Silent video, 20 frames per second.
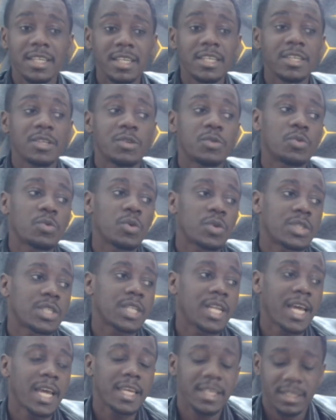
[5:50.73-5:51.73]
it was
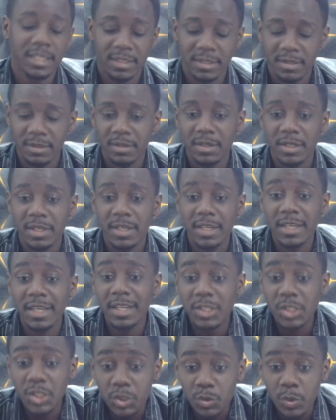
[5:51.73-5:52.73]
like
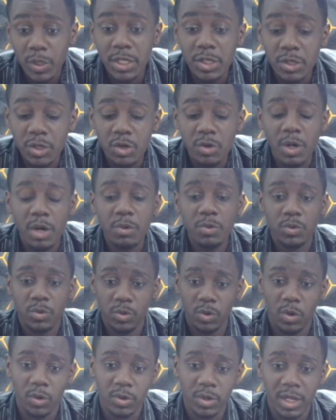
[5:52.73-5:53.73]
a training ground
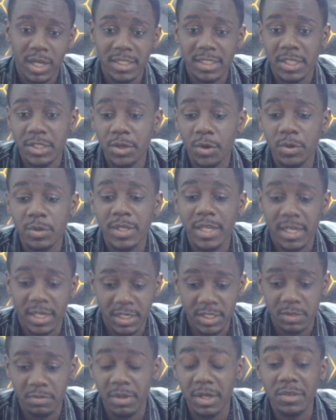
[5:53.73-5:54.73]
goal. As I told you
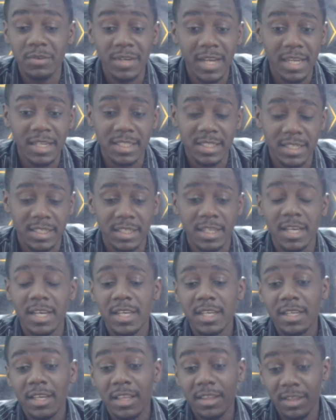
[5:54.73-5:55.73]
against Man United,
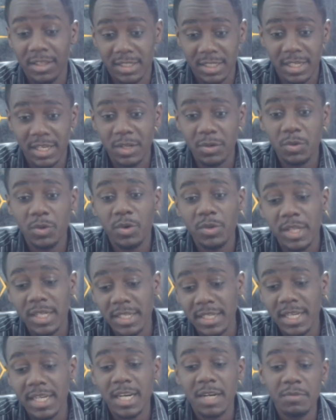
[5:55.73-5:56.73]
the second goal that
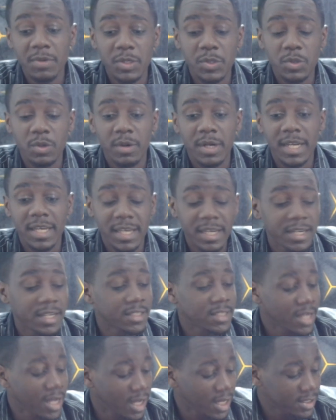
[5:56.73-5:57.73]
Declan Rice scored
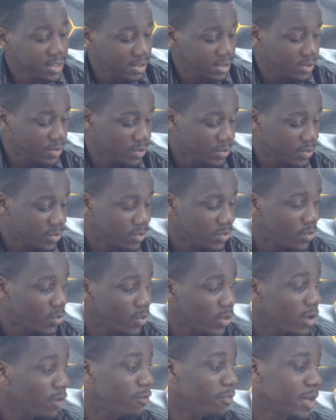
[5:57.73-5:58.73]
against us,
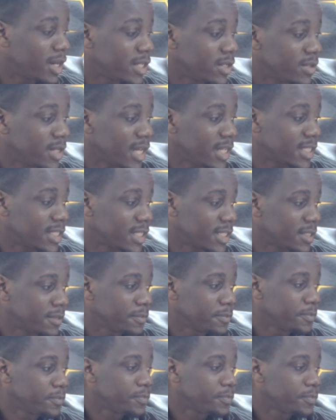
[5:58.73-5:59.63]
we of Man United,